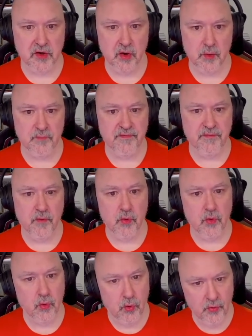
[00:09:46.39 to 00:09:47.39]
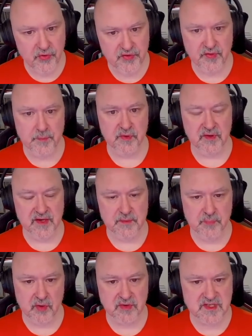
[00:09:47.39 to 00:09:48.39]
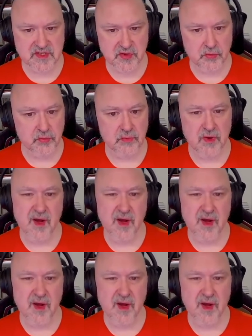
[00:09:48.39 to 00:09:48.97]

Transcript: column four or the triple in box two.